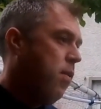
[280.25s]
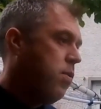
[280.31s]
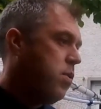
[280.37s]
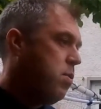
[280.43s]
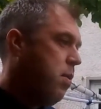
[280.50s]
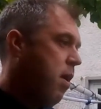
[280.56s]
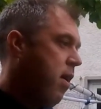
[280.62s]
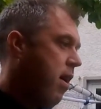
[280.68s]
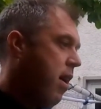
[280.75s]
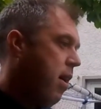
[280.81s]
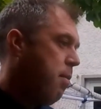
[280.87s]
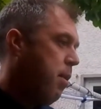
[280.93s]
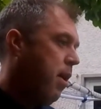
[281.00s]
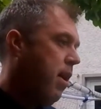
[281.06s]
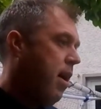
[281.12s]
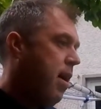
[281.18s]
It's where I'll
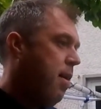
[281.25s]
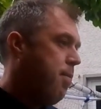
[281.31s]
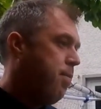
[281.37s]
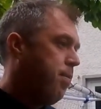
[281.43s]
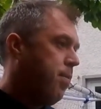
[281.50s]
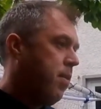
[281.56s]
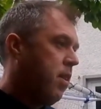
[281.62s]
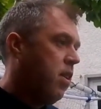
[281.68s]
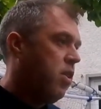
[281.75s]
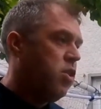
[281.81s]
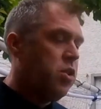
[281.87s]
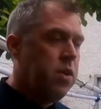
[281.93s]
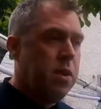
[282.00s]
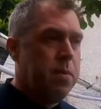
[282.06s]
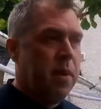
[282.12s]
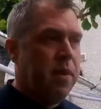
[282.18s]
be
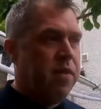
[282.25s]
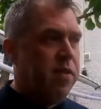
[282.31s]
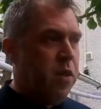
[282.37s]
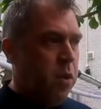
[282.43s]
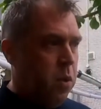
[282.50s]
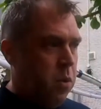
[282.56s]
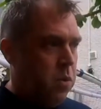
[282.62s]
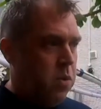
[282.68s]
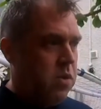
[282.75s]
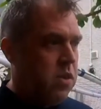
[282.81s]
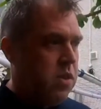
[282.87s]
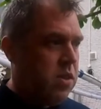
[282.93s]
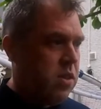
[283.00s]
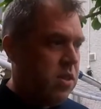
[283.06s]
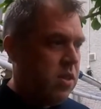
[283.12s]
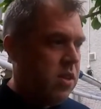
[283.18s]
showing you my
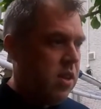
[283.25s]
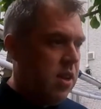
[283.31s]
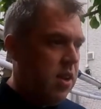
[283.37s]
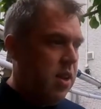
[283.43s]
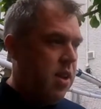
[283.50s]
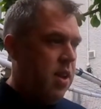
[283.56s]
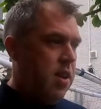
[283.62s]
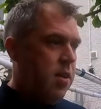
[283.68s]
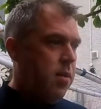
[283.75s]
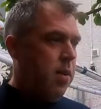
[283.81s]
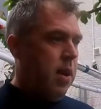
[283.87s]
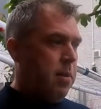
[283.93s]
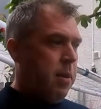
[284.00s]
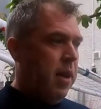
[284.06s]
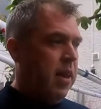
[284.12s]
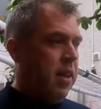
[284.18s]
foods,
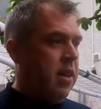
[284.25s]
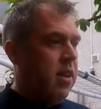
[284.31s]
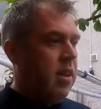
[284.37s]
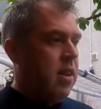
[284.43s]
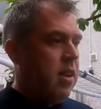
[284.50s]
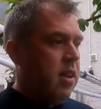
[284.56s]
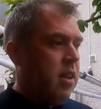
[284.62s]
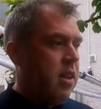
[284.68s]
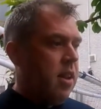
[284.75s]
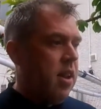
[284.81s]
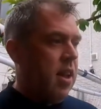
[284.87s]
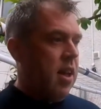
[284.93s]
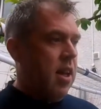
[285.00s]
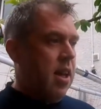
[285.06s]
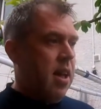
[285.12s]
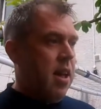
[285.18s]
what I'm eating,
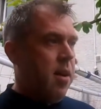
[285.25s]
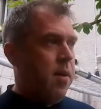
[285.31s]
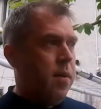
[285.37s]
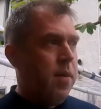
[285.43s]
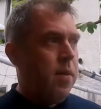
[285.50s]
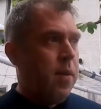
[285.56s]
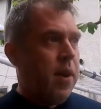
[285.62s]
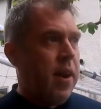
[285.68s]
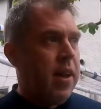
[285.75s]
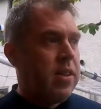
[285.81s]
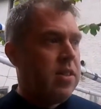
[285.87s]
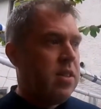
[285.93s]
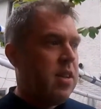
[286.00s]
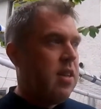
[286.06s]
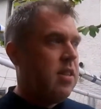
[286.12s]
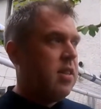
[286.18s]
what
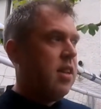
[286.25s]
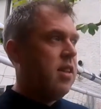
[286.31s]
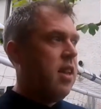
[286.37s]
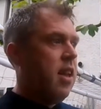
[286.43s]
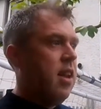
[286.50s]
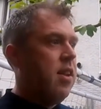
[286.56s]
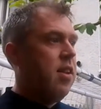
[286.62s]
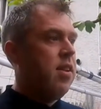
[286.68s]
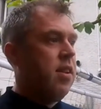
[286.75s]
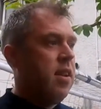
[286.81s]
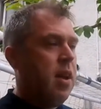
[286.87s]
exercise I did.